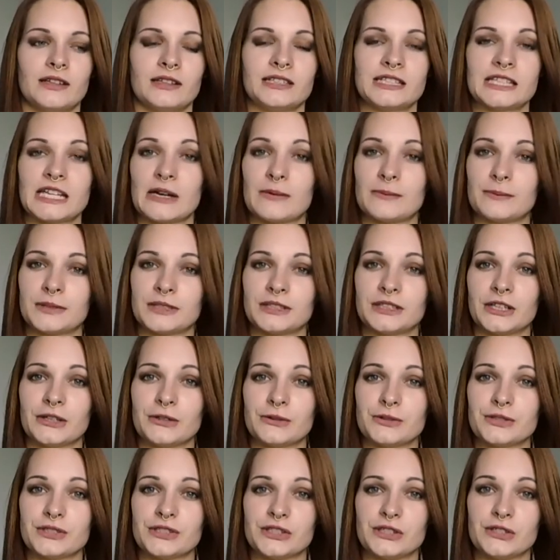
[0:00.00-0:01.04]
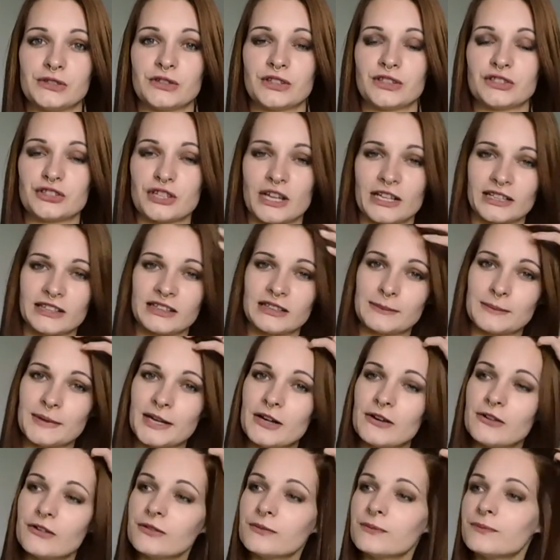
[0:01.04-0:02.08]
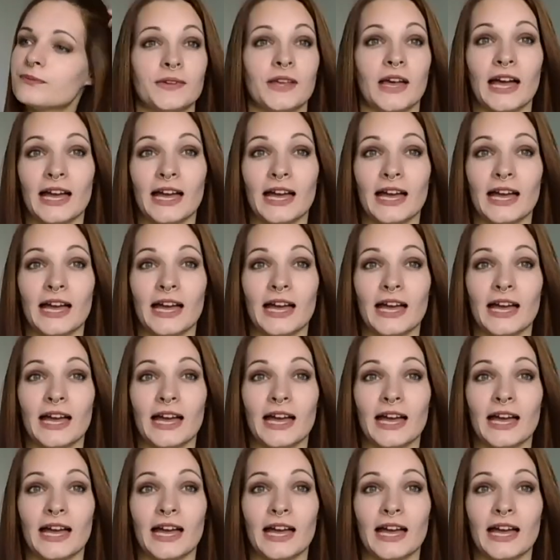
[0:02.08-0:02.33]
down below so you can check them out.